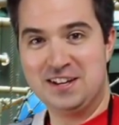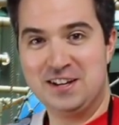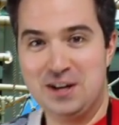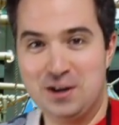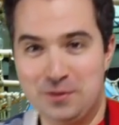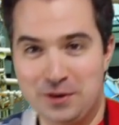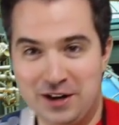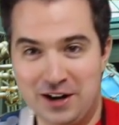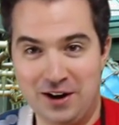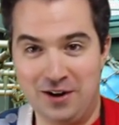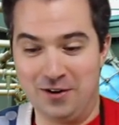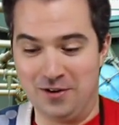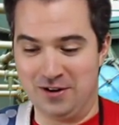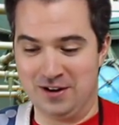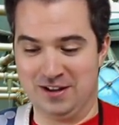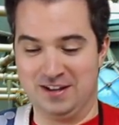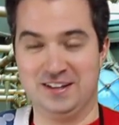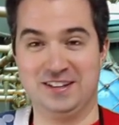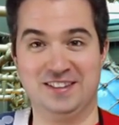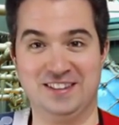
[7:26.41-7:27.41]
Here we go.
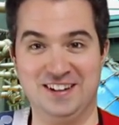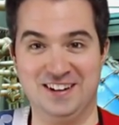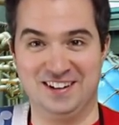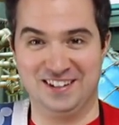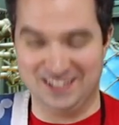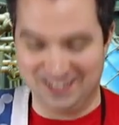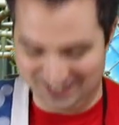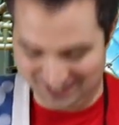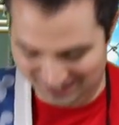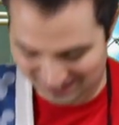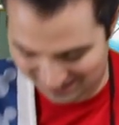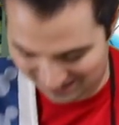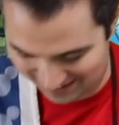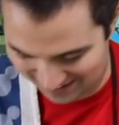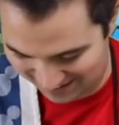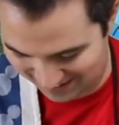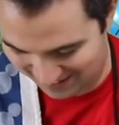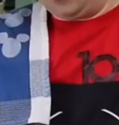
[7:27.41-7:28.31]
There it is.